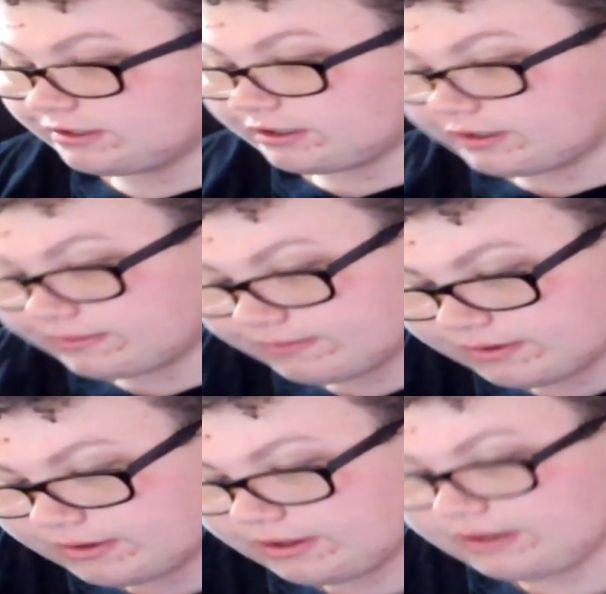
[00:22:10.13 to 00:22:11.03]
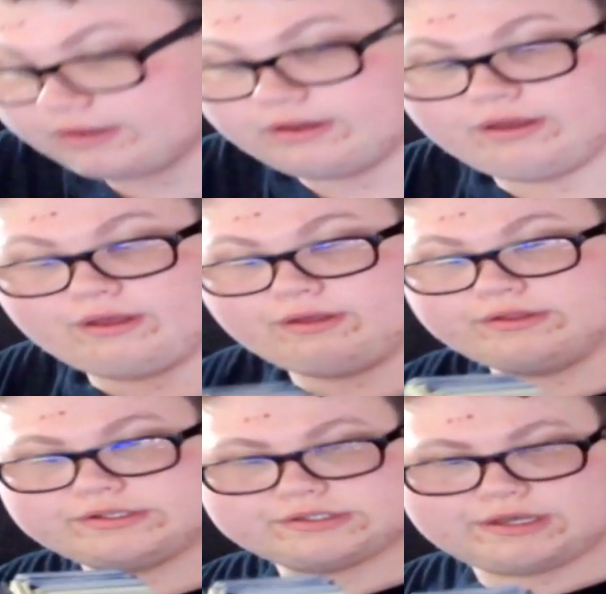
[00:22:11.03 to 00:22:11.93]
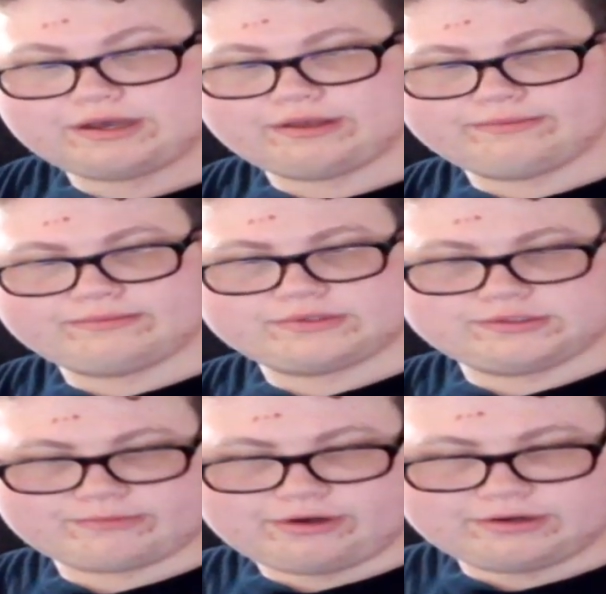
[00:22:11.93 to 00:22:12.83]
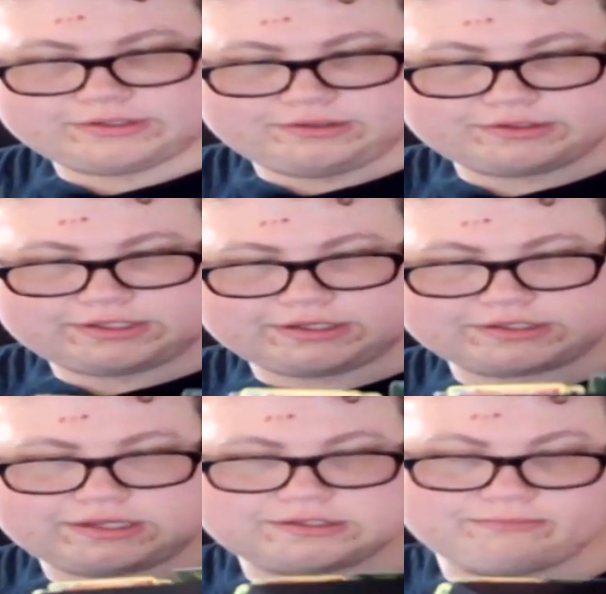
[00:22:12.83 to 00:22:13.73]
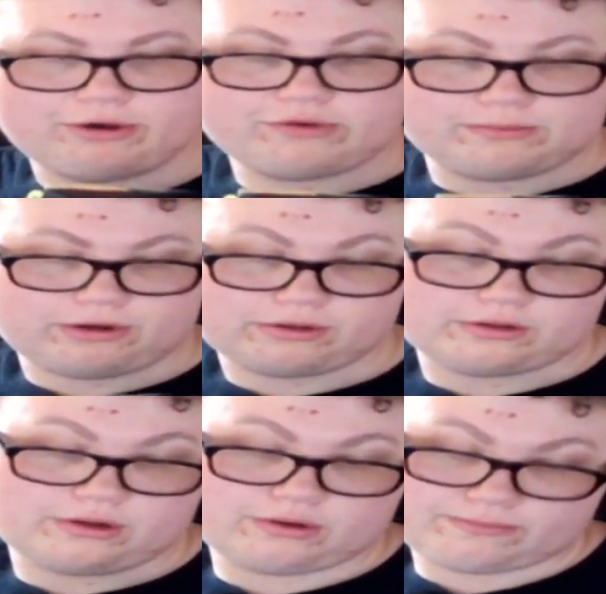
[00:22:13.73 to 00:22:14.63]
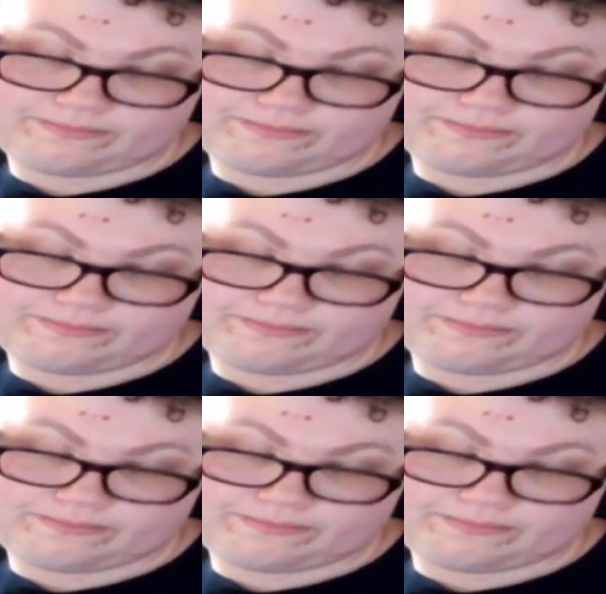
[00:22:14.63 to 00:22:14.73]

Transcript: on it. This has got some cards. It looks like it's got some Pokemon in here.